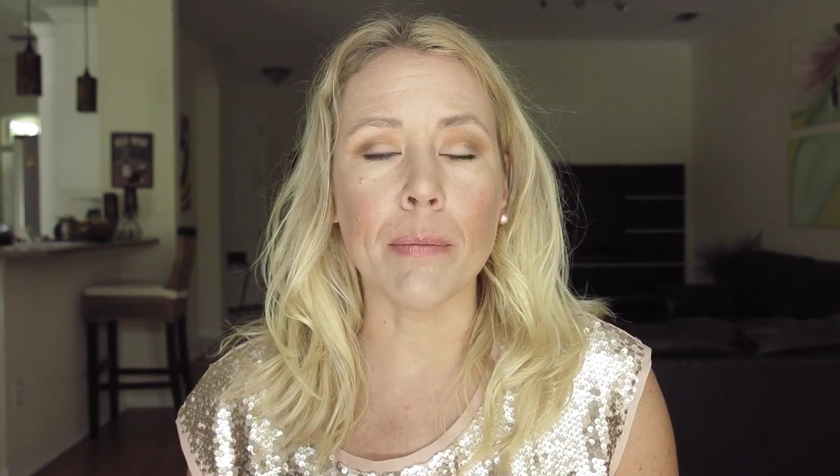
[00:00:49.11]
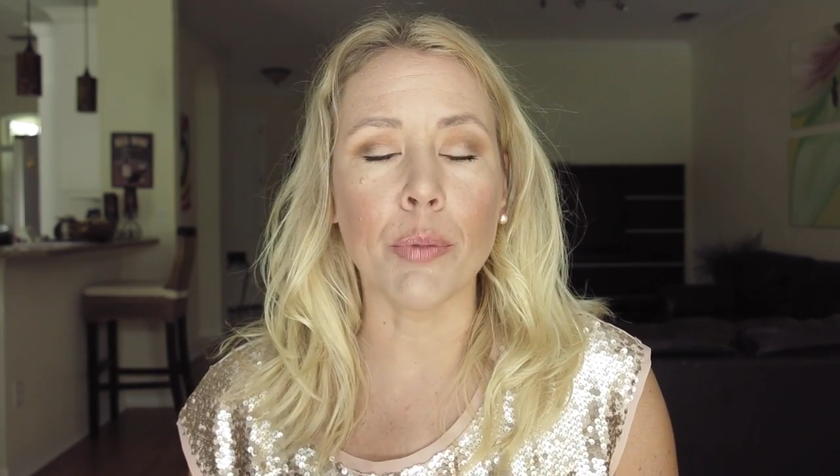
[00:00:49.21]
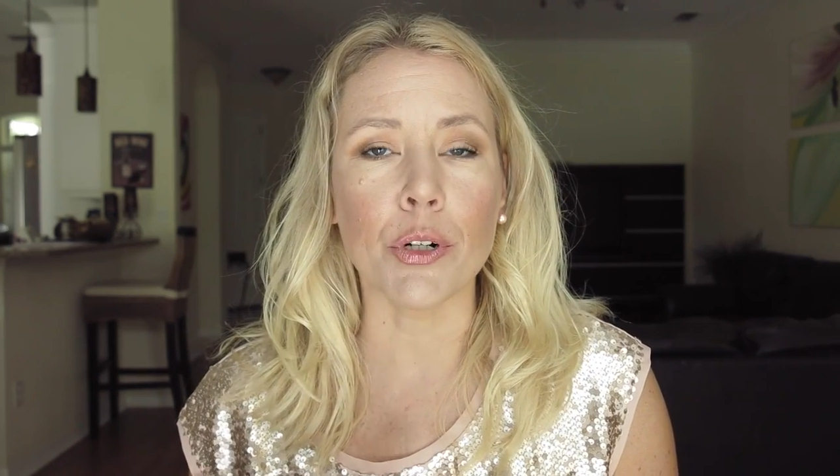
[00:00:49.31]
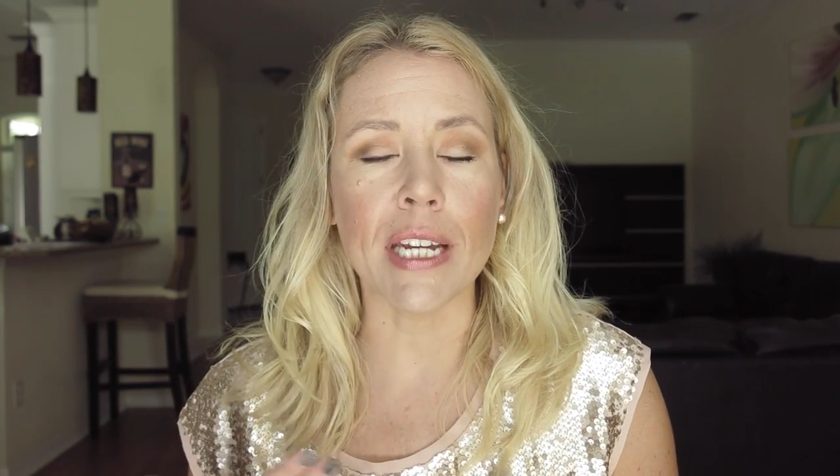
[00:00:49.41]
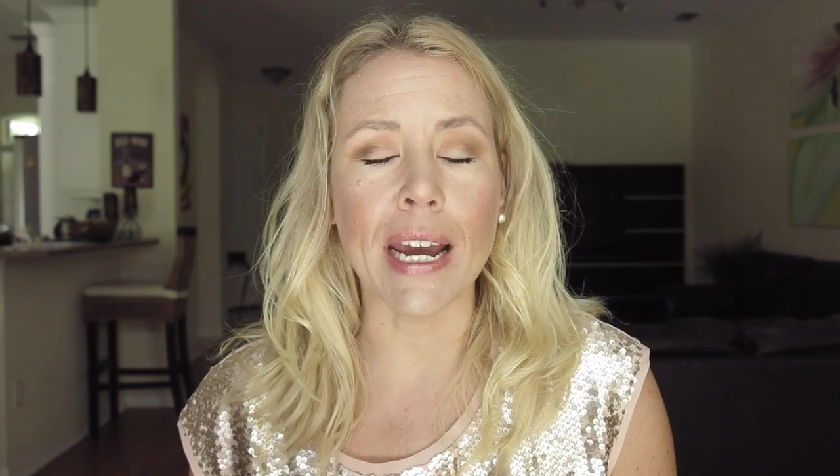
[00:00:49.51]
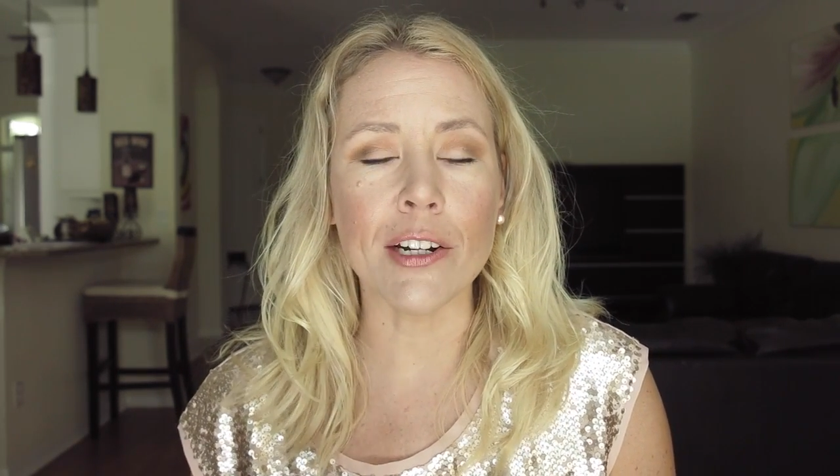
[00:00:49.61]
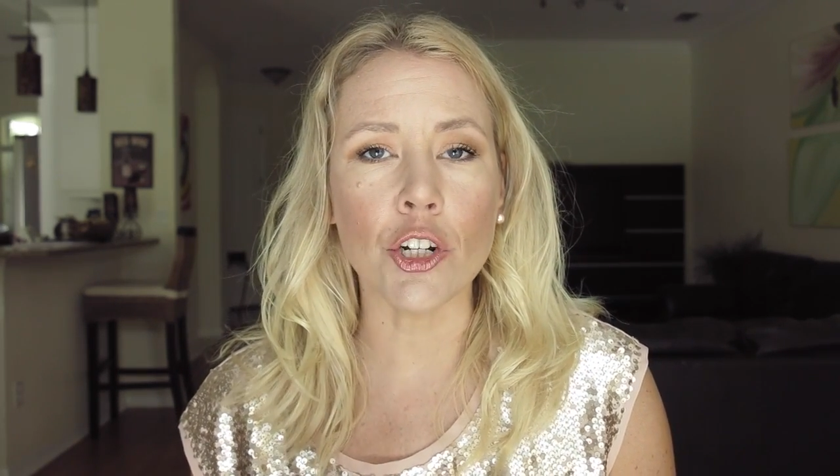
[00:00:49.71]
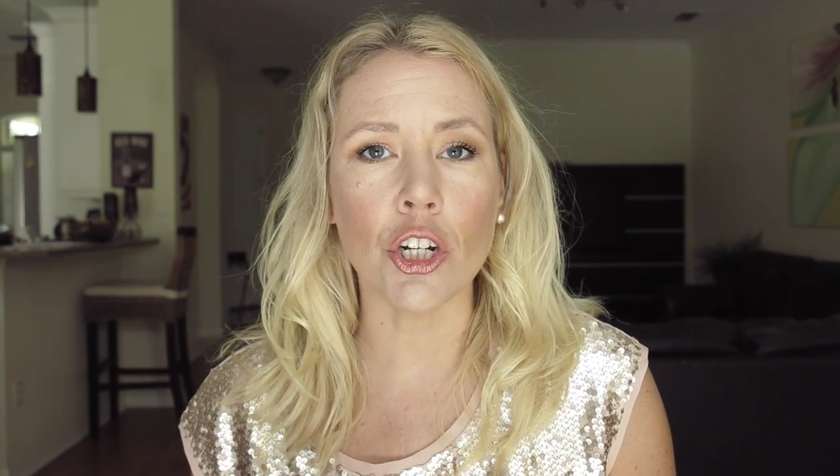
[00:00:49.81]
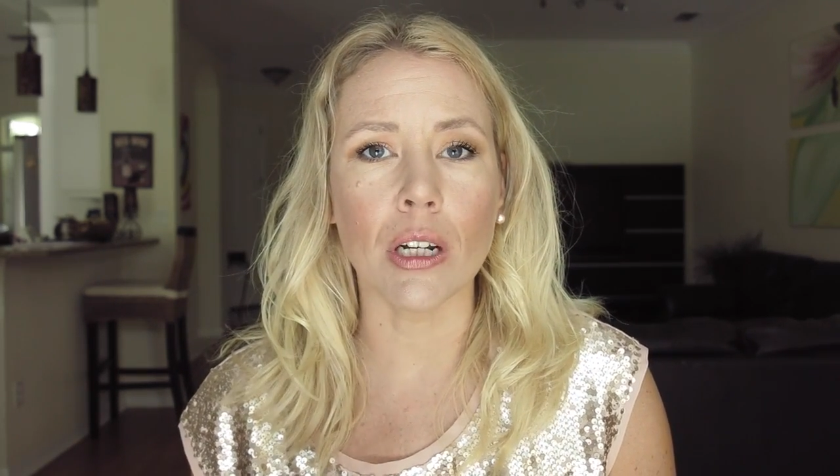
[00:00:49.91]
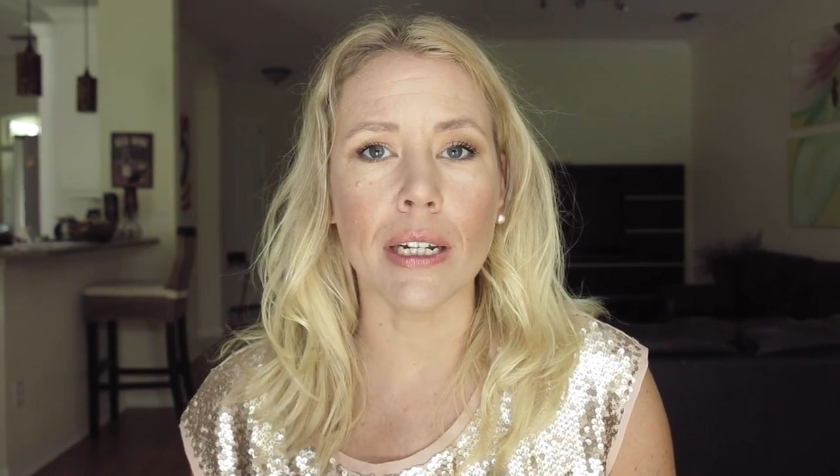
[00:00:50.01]

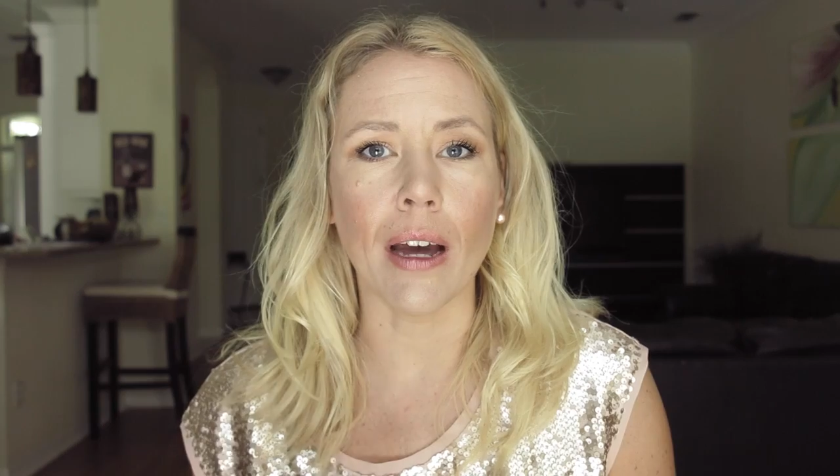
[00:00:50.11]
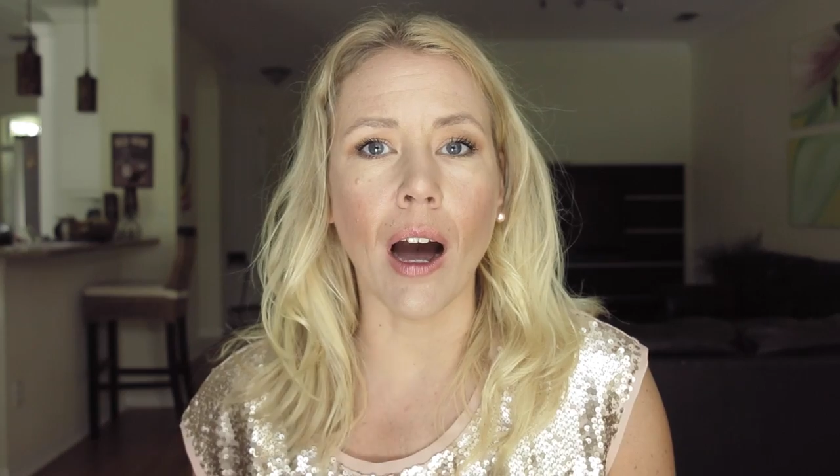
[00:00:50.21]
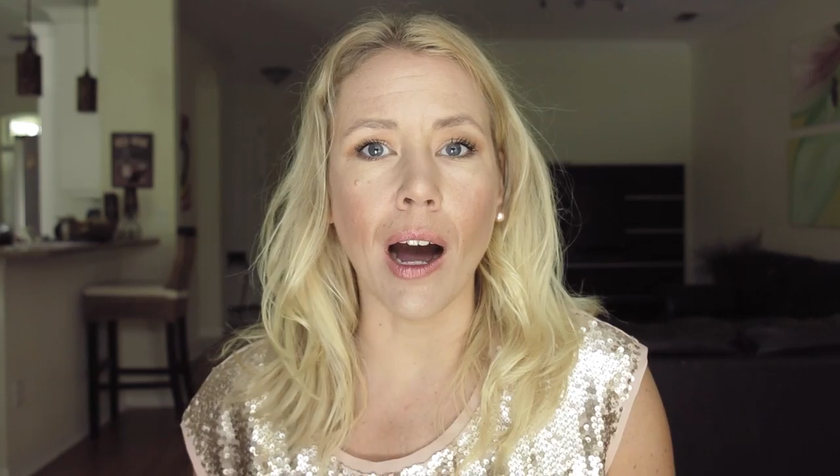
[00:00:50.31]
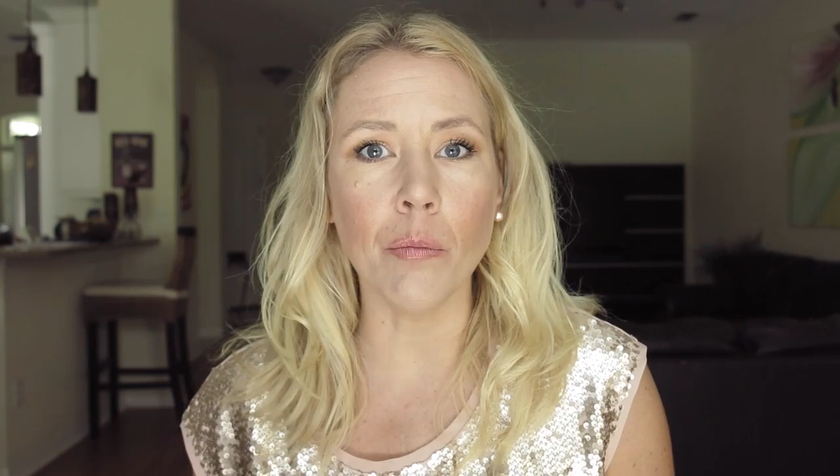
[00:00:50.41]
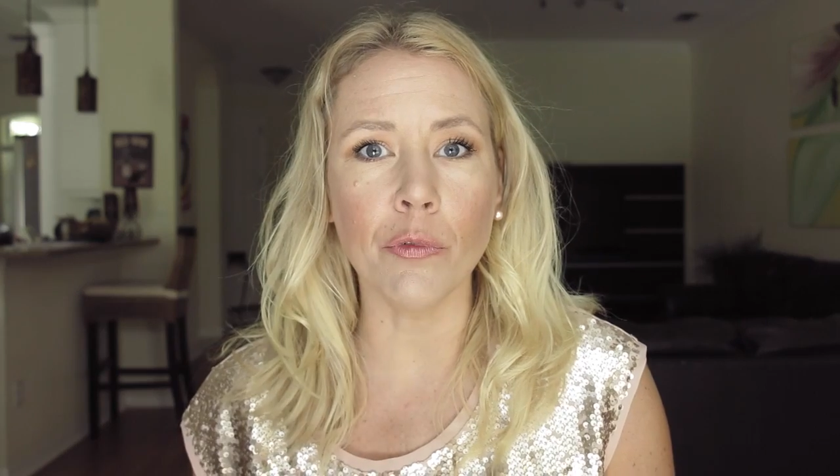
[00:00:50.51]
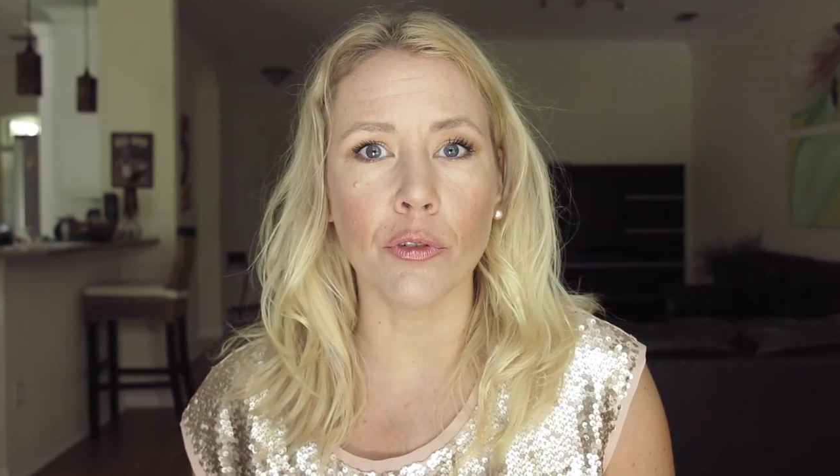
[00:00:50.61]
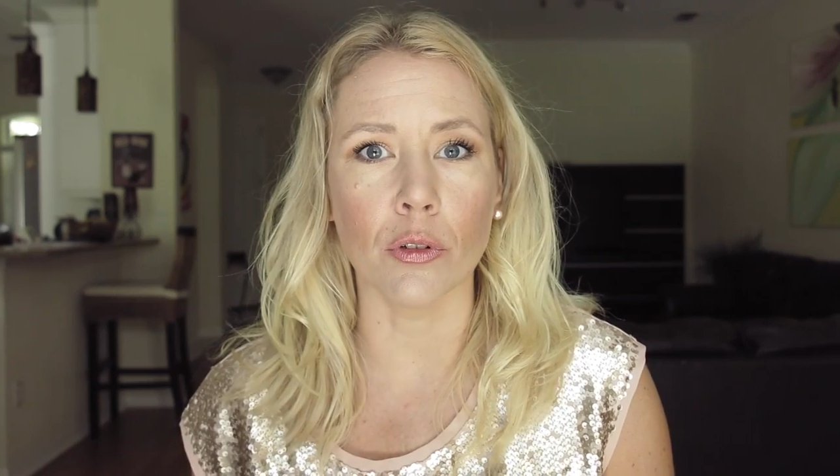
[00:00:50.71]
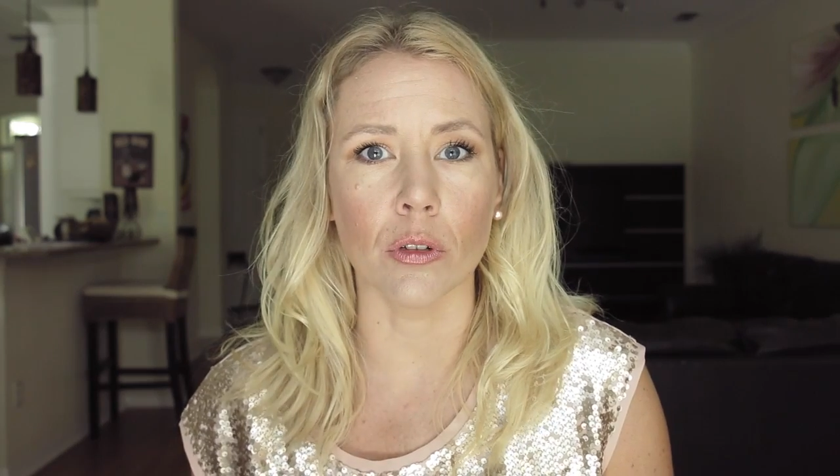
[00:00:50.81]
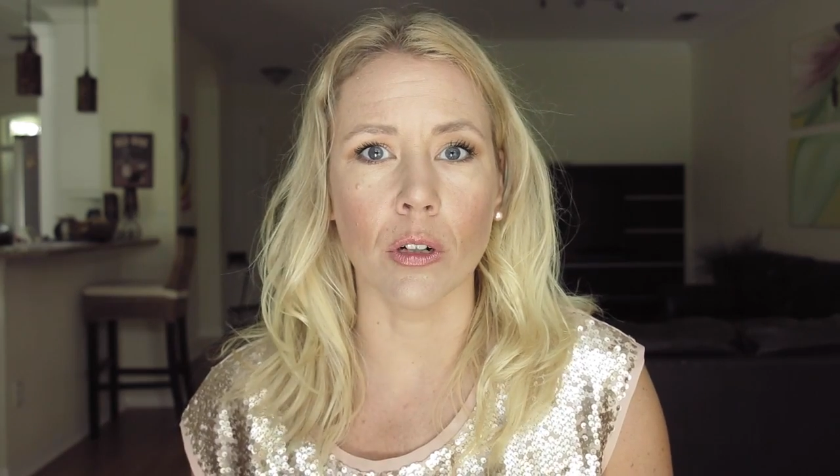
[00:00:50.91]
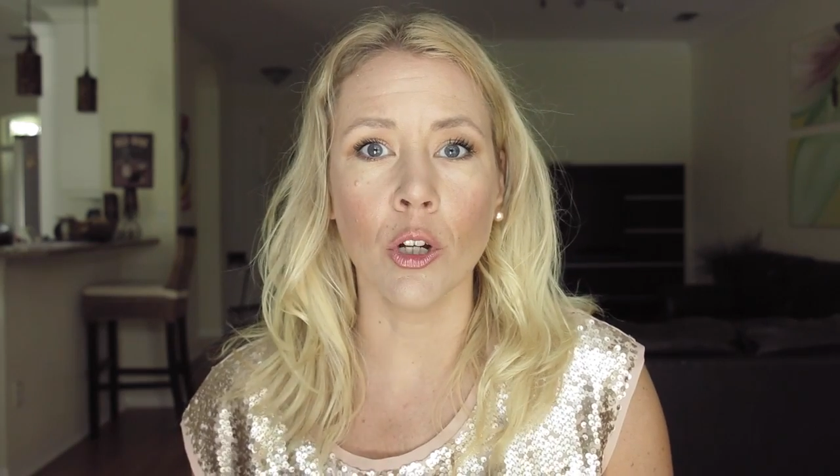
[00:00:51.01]
potentially
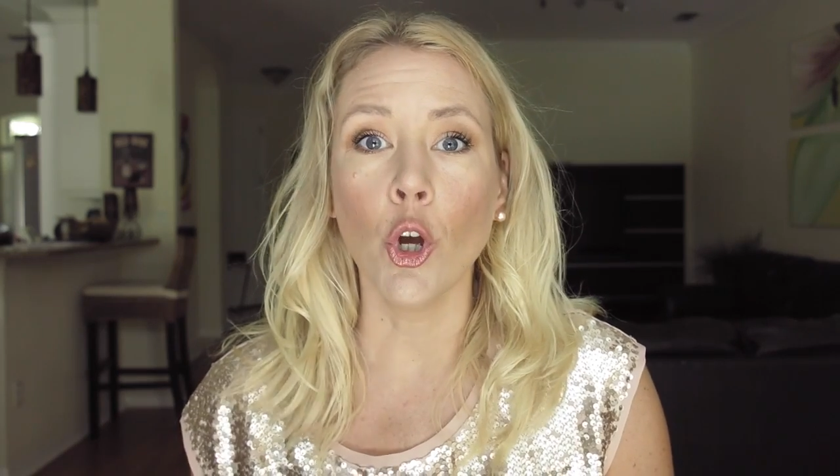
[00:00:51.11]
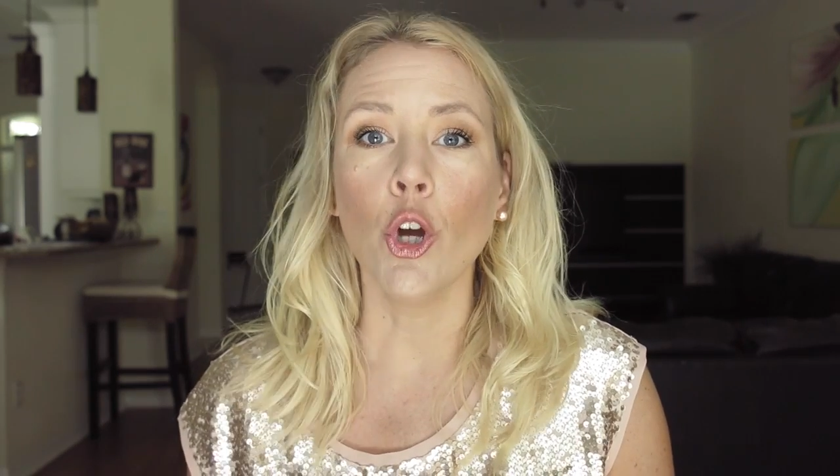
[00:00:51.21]
harmful.